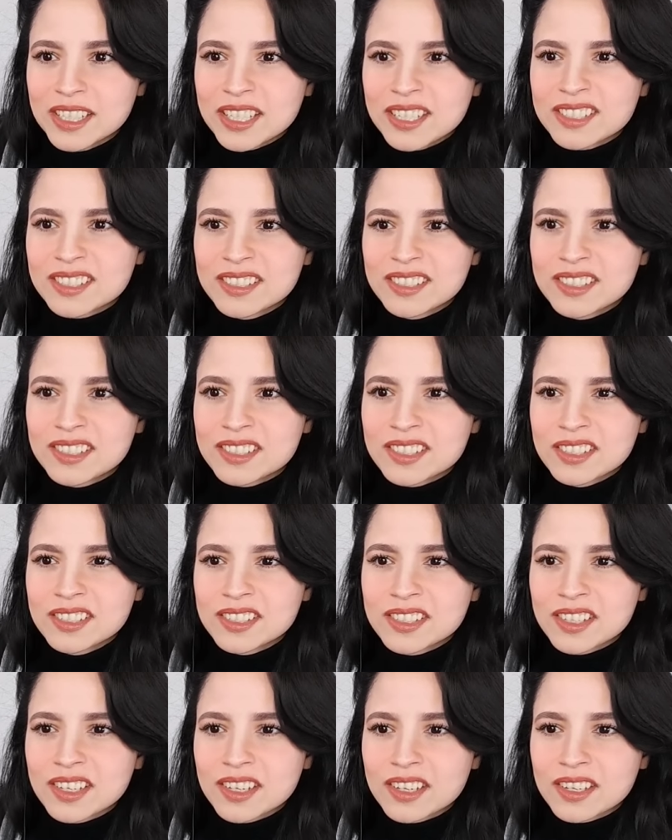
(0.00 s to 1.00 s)
Because it's
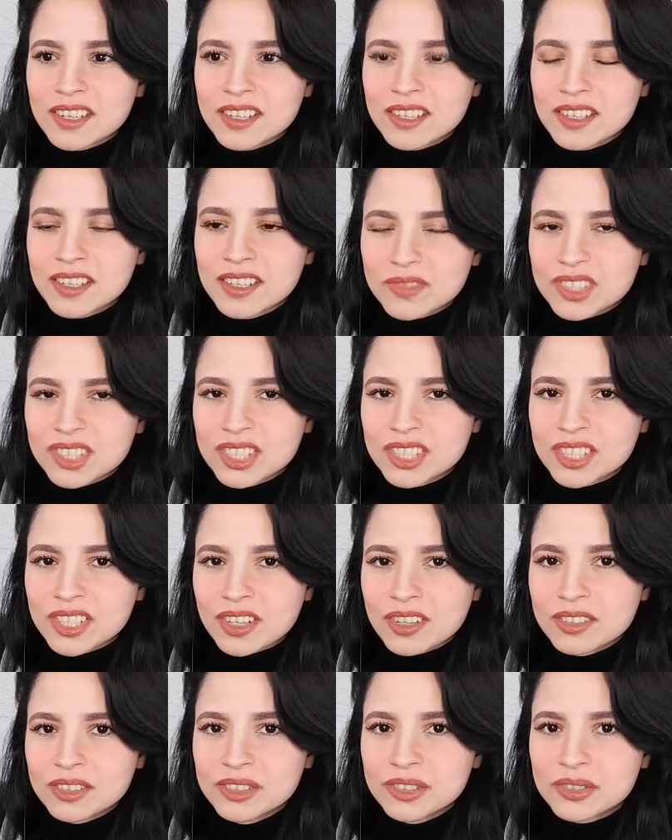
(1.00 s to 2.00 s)
such a
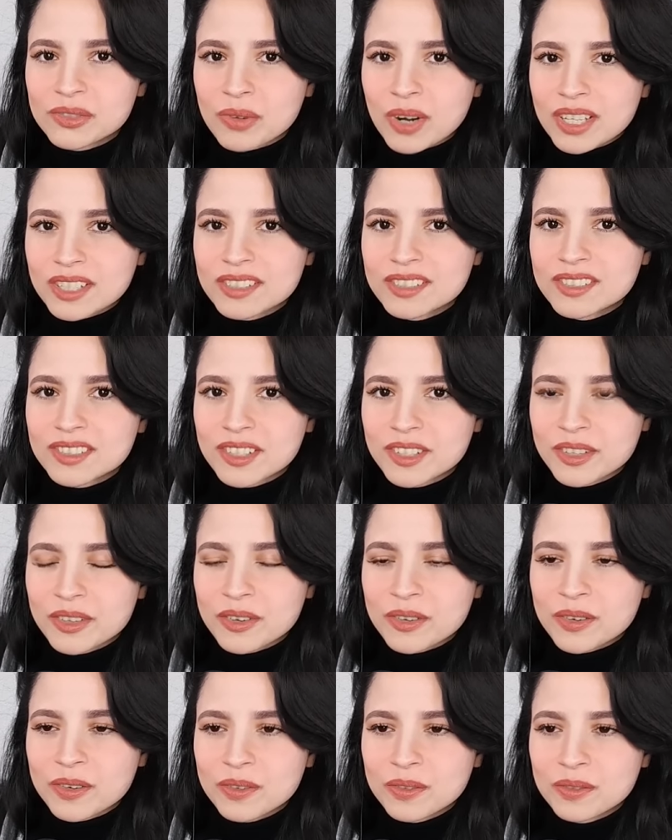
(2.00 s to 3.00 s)
contrast, you
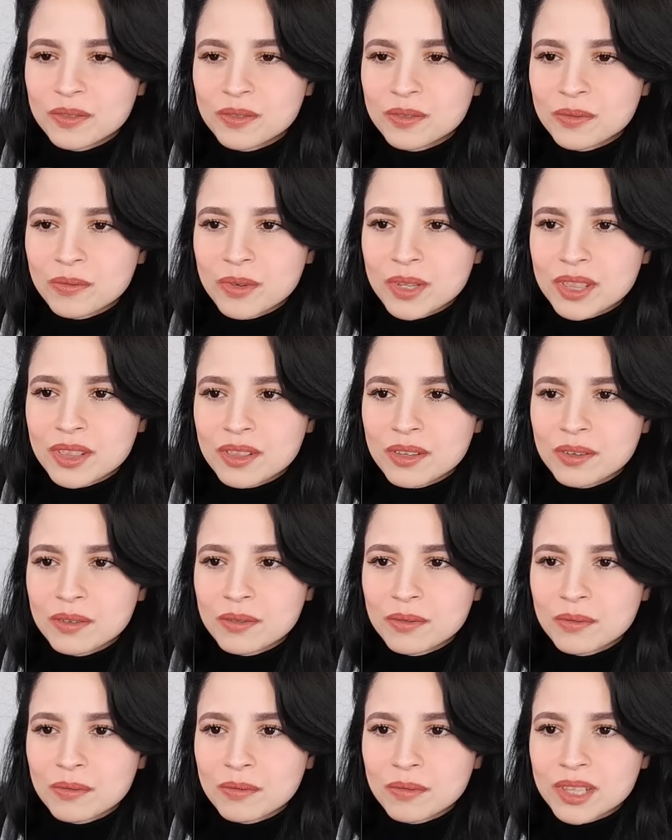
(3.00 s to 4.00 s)
know, with
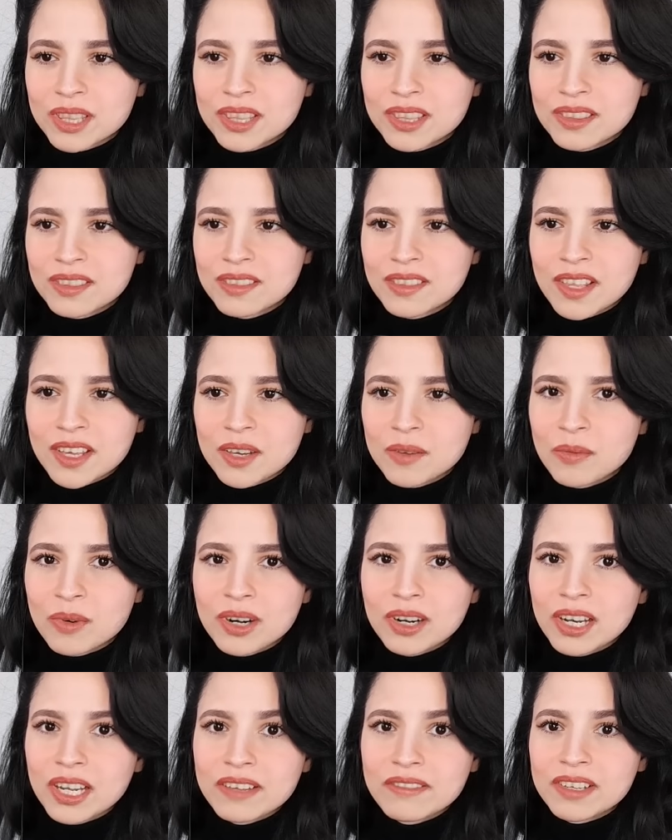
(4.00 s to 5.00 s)
what they
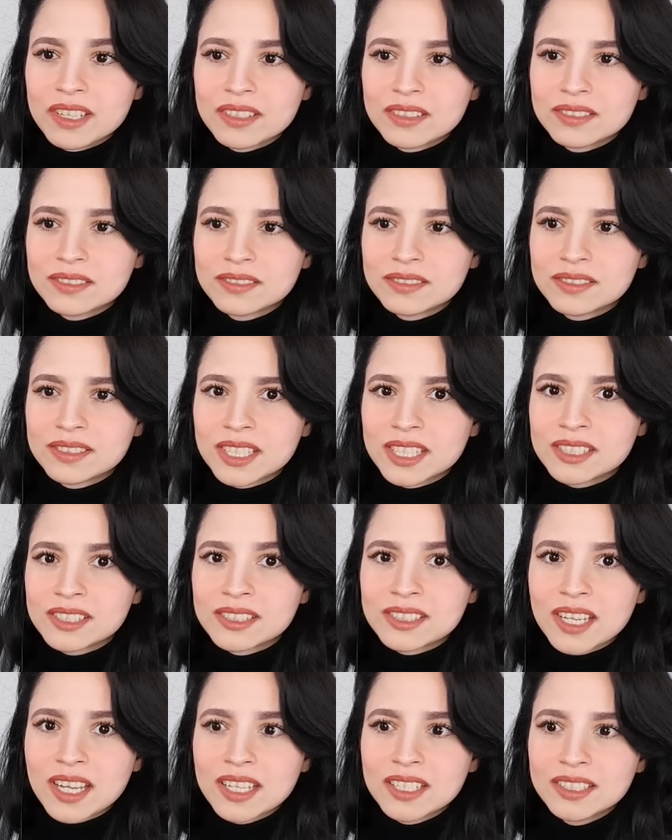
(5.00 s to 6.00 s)
were living day to
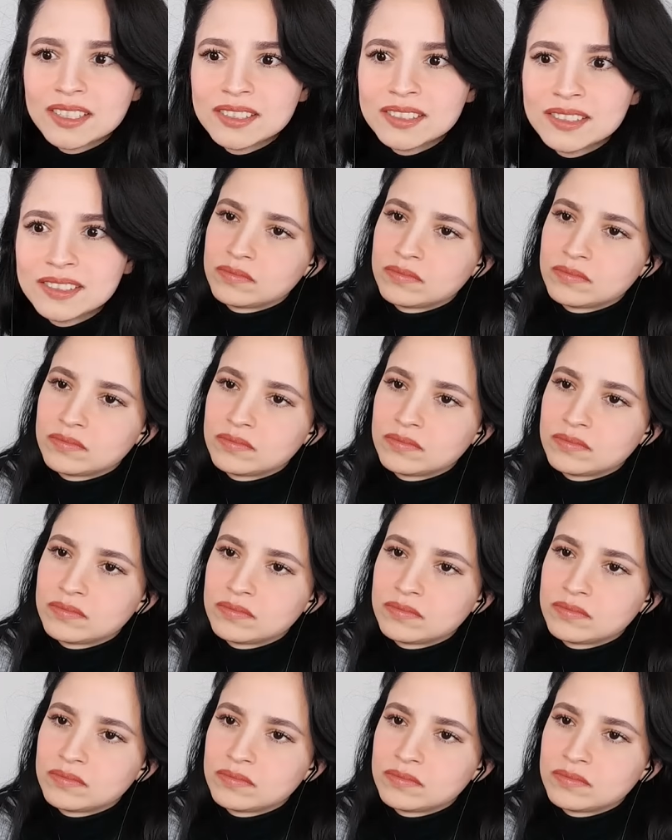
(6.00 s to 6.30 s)
day.